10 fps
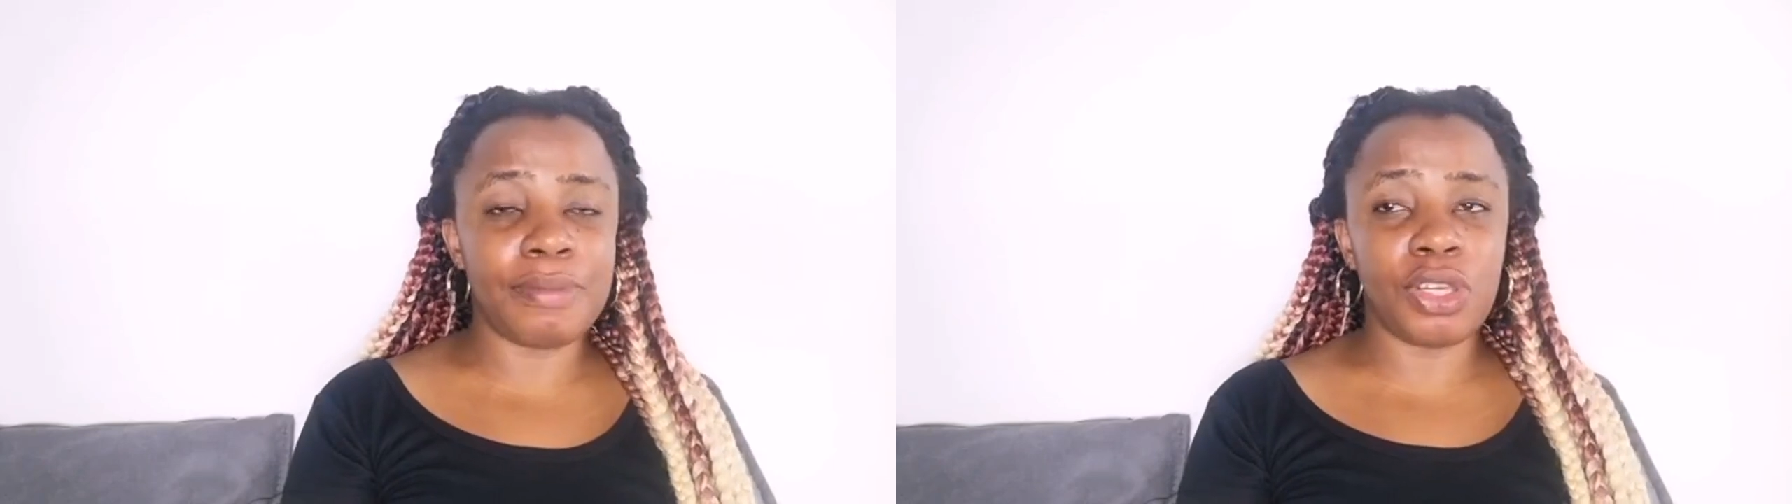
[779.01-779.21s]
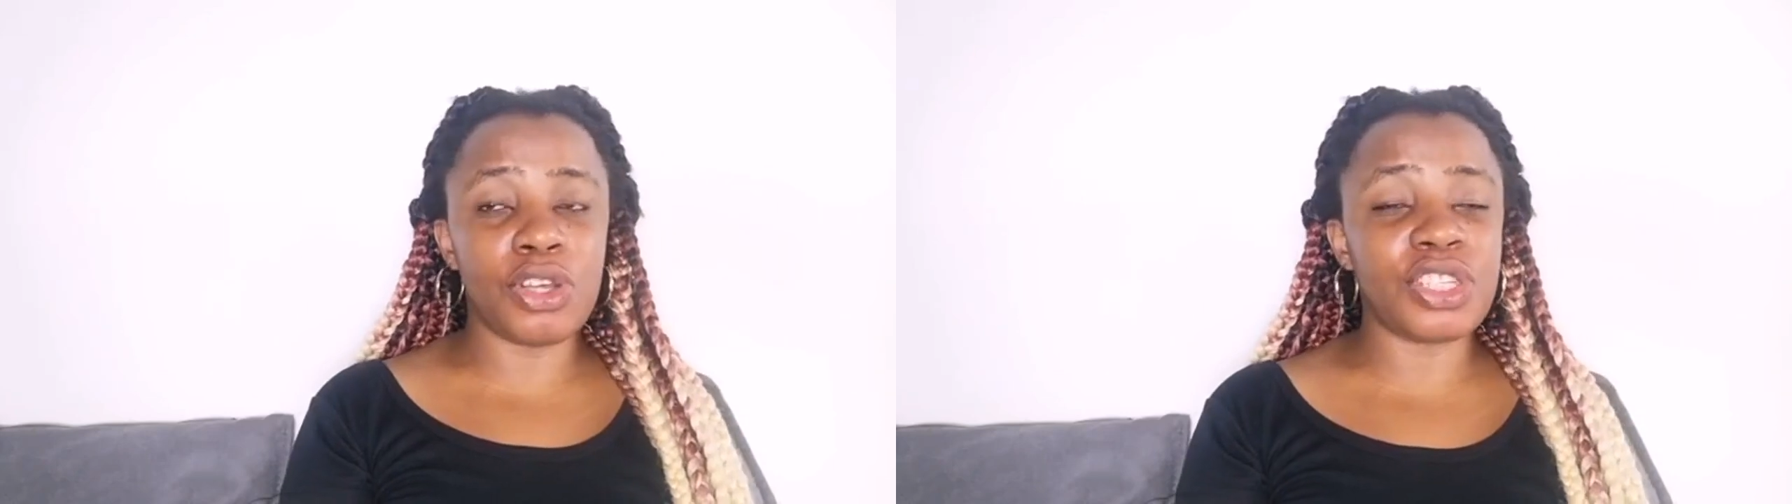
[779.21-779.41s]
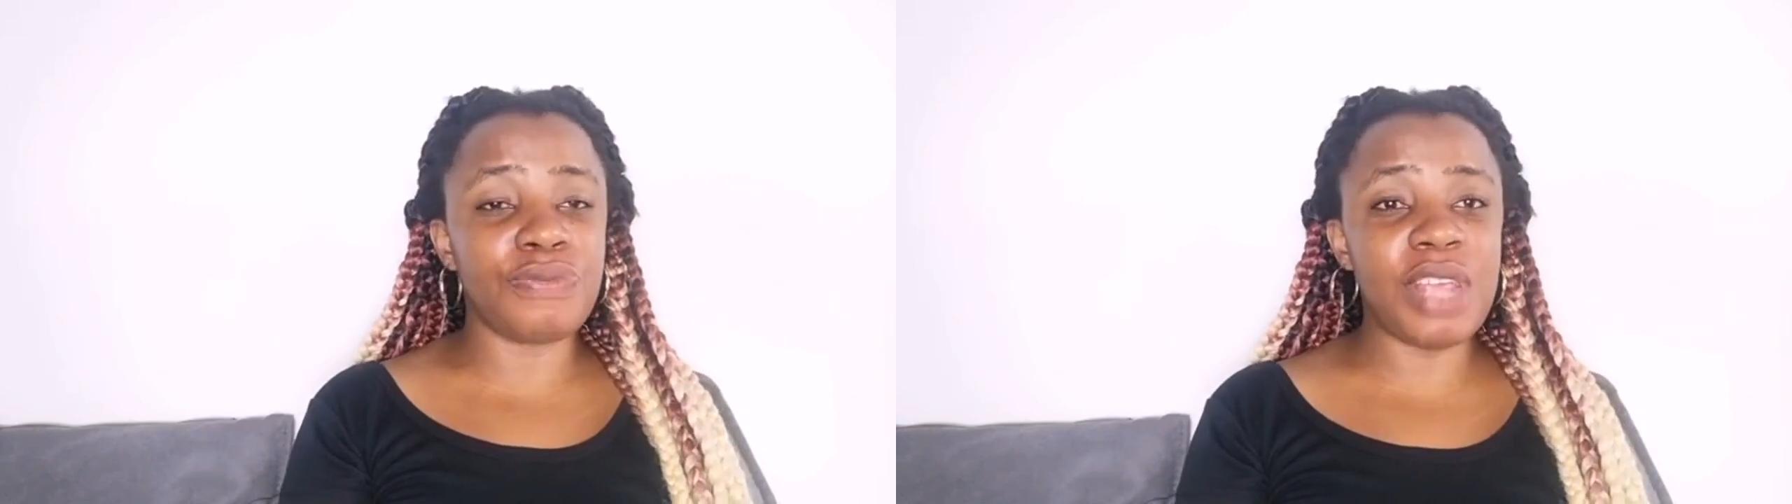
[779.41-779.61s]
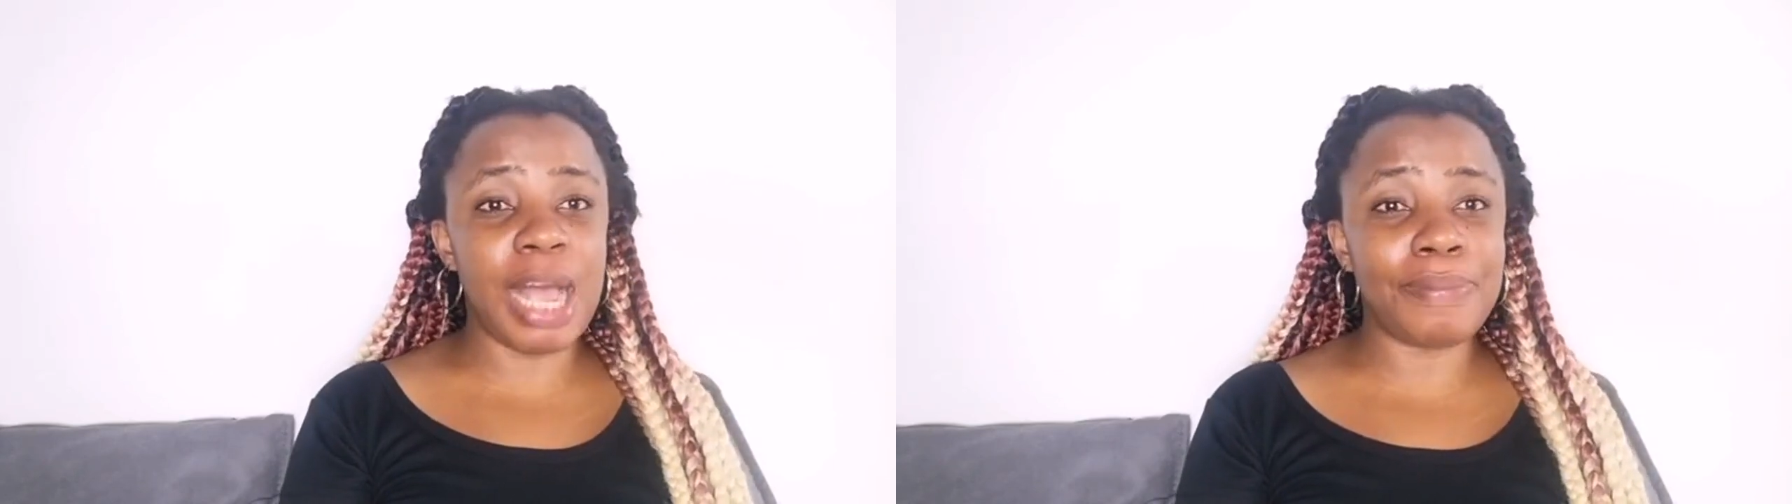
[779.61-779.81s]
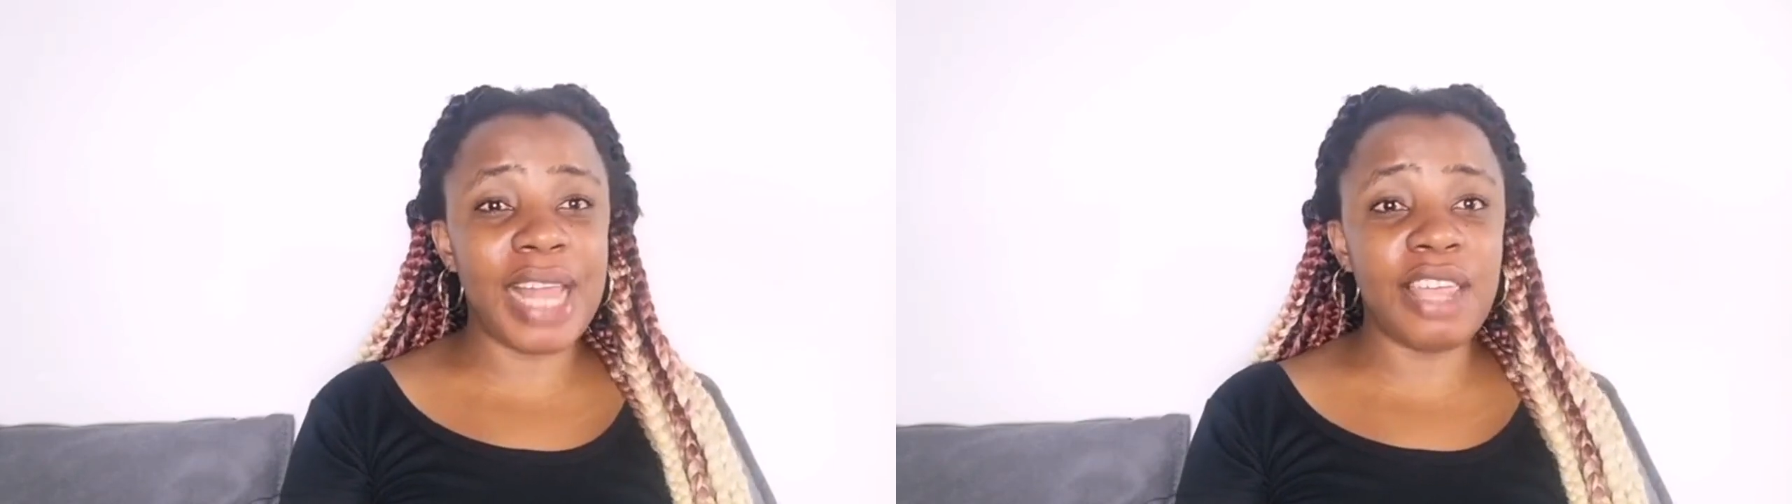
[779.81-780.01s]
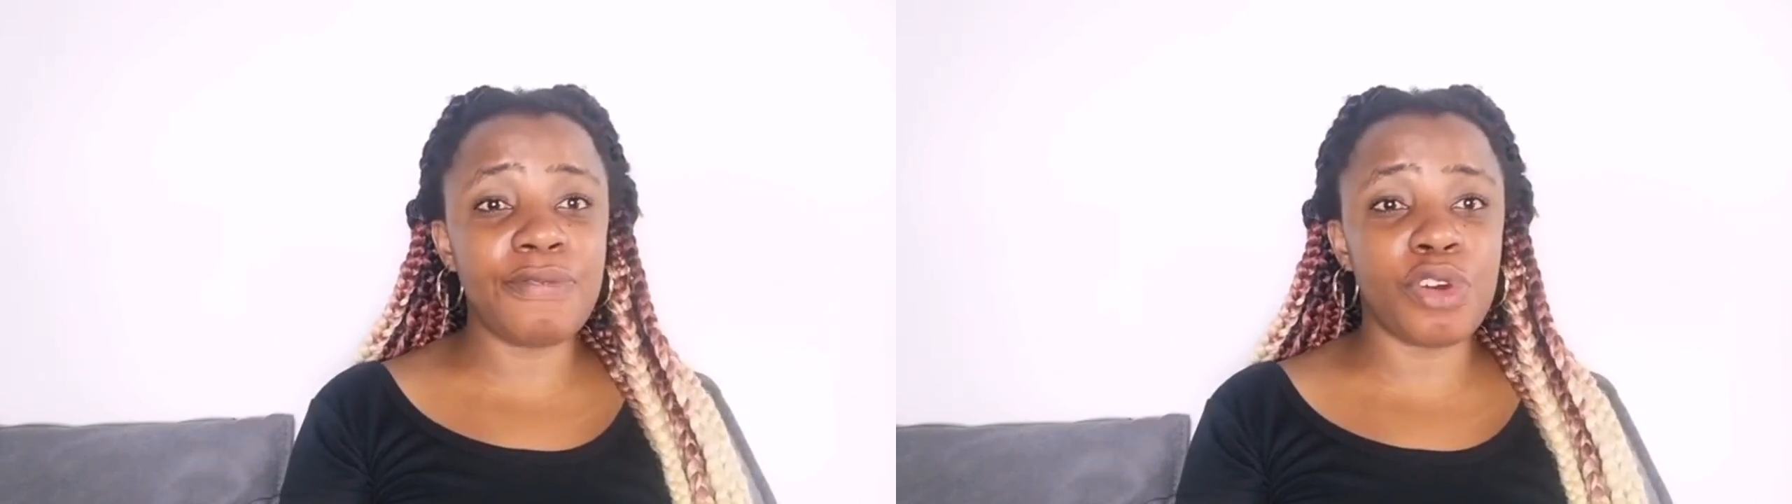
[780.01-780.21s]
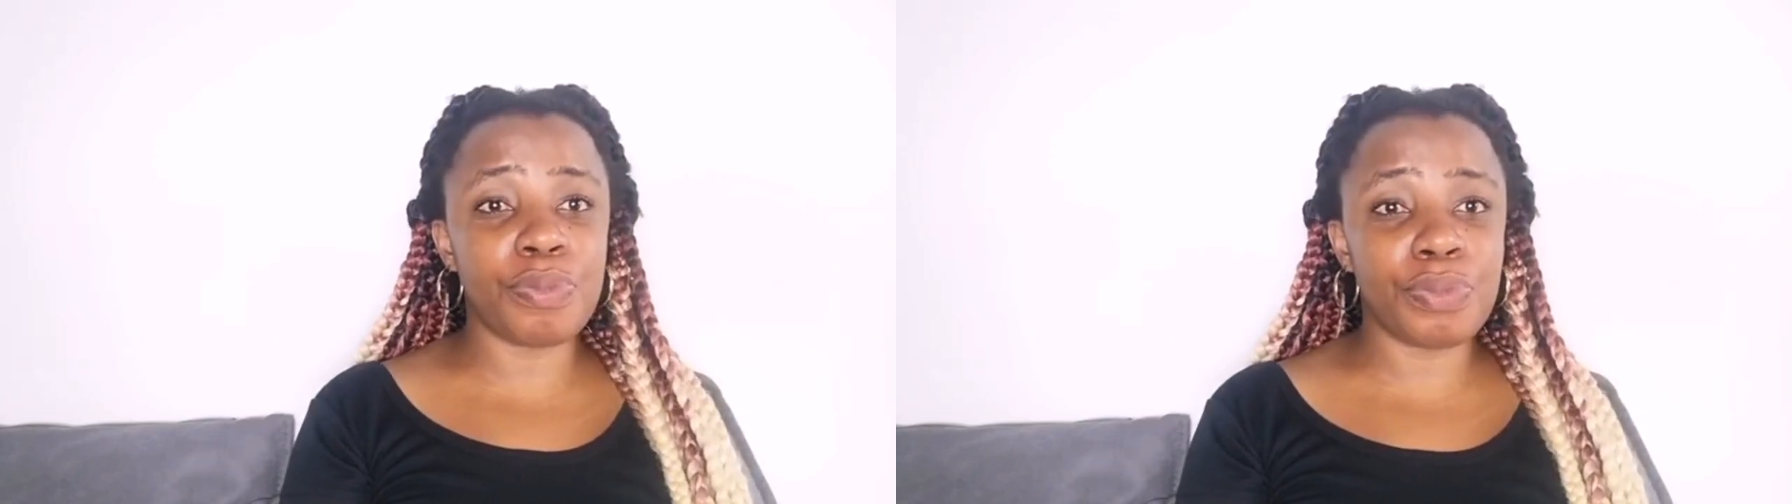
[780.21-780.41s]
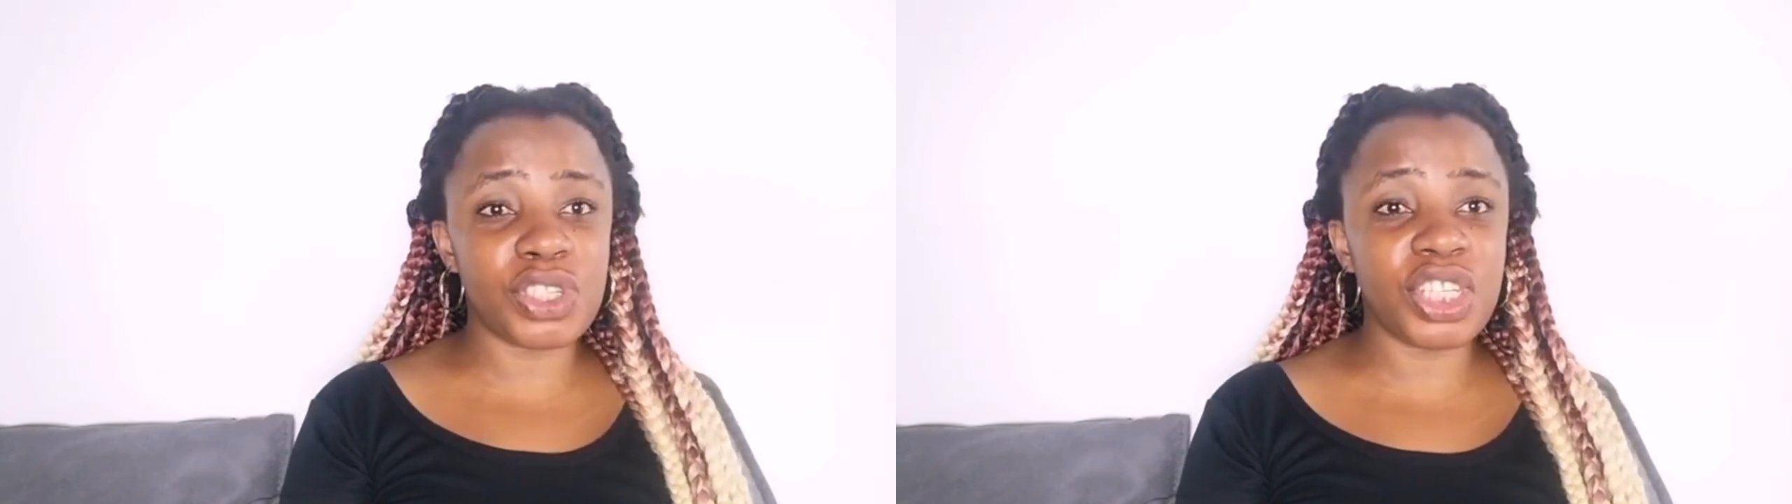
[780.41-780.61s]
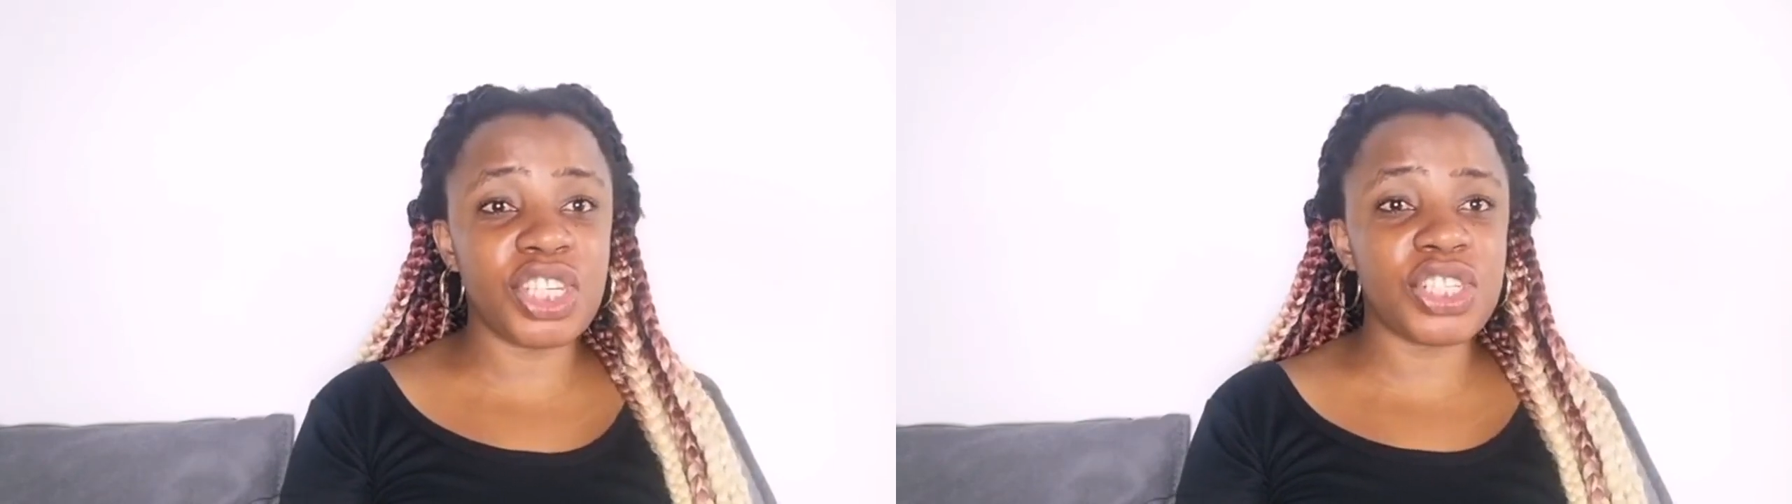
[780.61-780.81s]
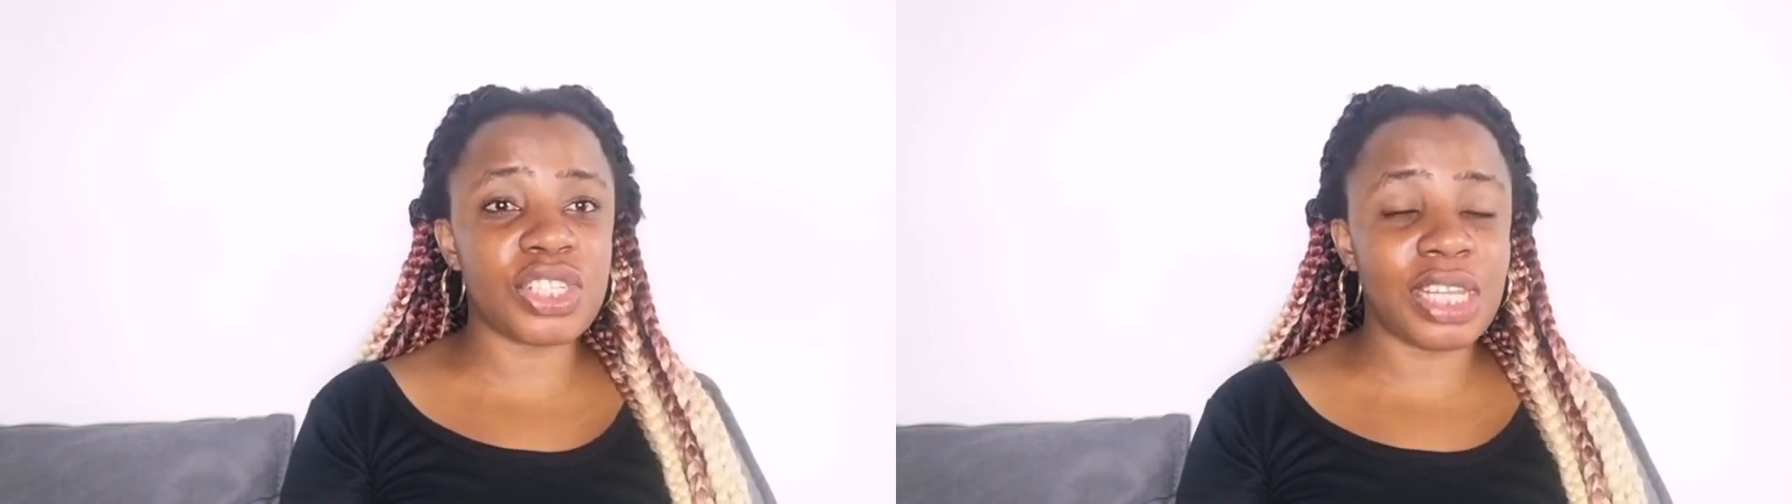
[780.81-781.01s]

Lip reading: Because if you're applying for a Portuguese